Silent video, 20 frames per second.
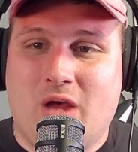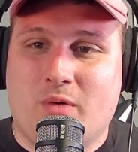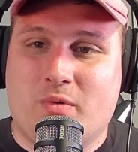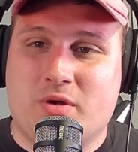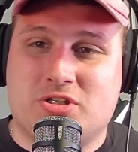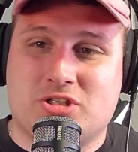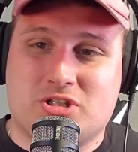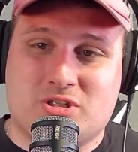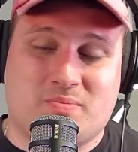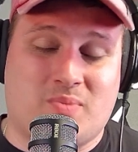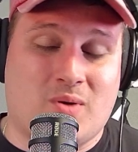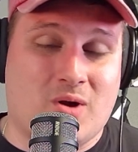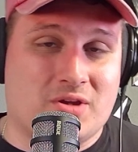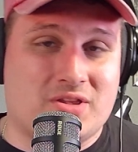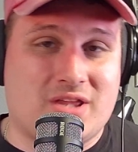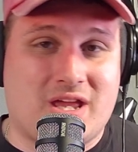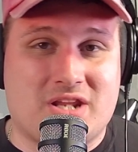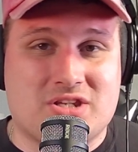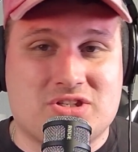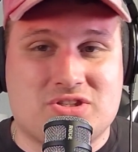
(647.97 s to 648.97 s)
which is the park
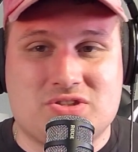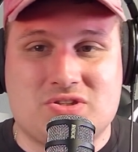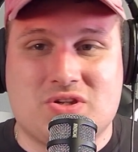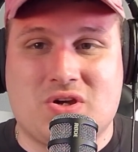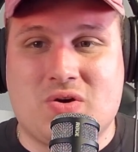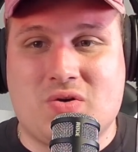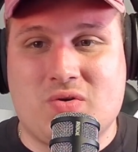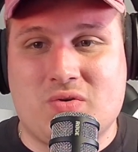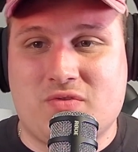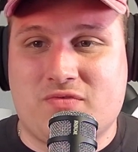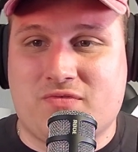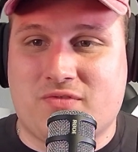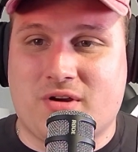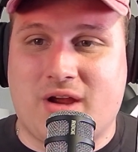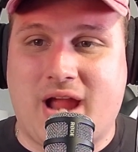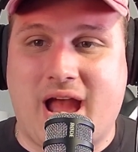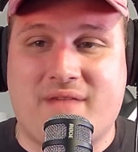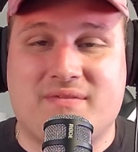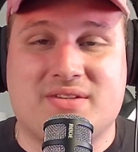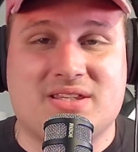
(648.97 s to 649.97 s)
that is known for
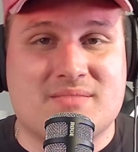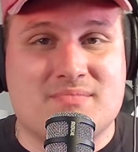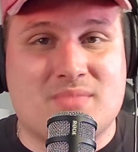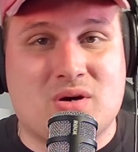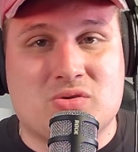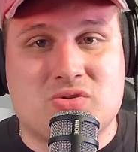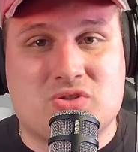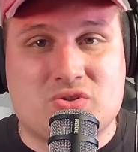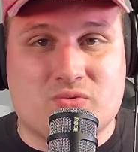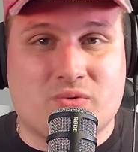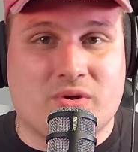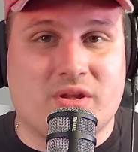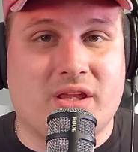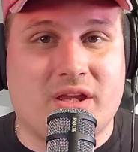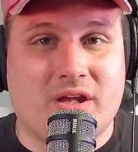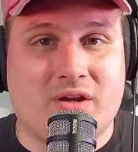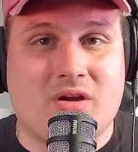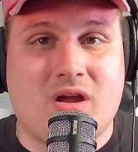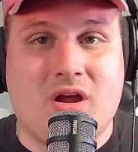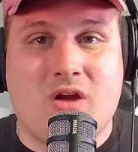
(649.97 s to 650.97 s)
having the most
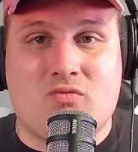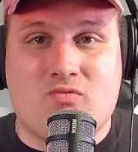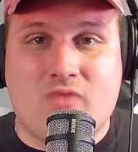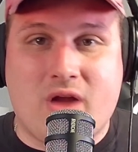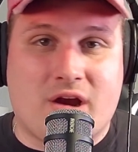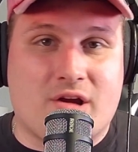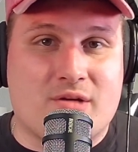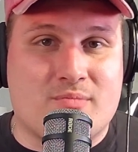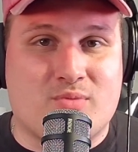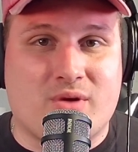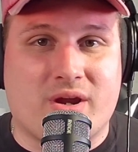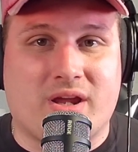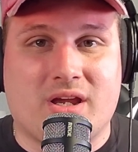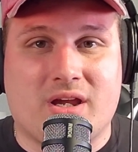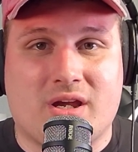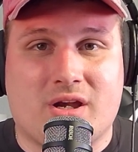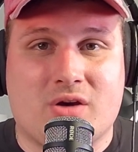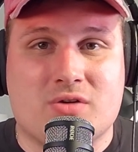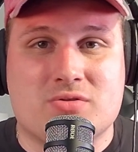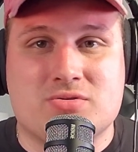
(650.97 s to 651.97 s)
thrilling,
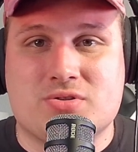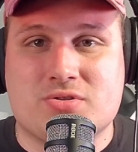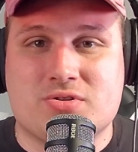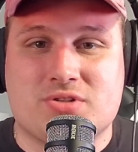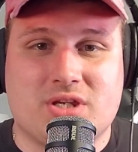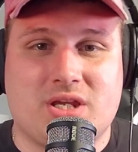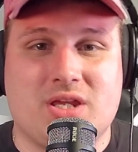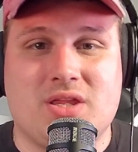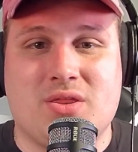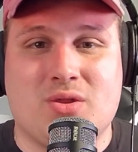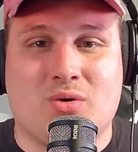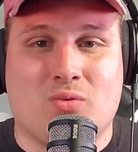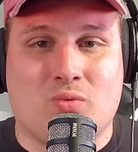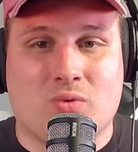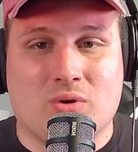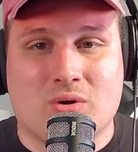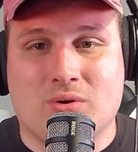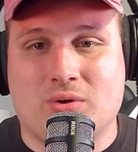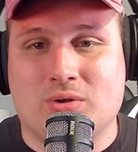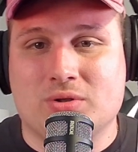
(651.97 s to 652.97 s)
record-breaking coasters in the
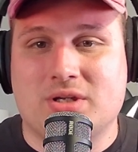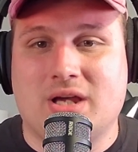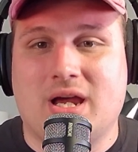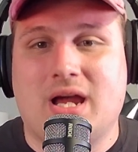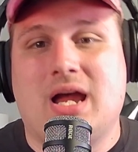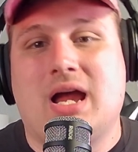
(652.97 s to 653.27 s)
world.